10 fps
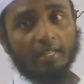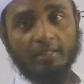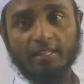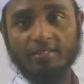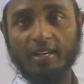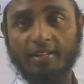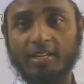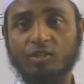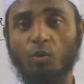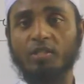The
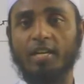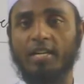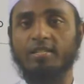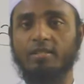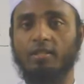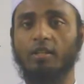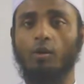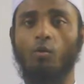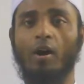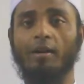sentence which has
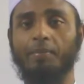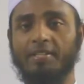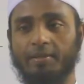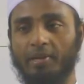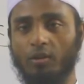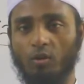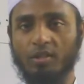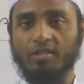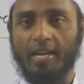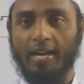one principal
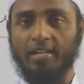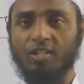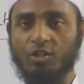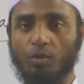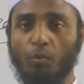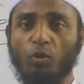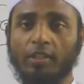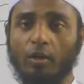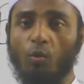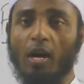clause and more
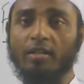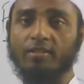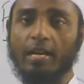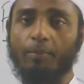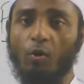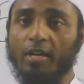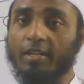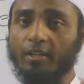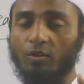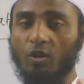than one
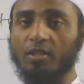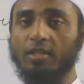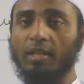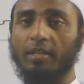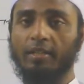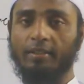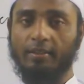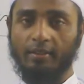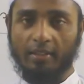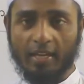subordinate clause,
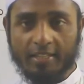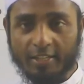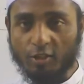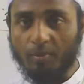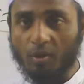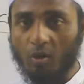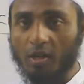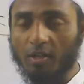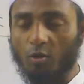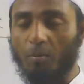then it will be
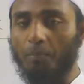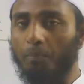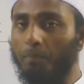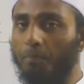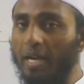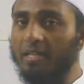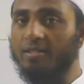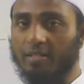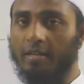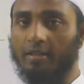called
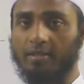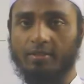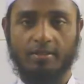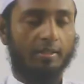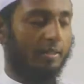complex sentence.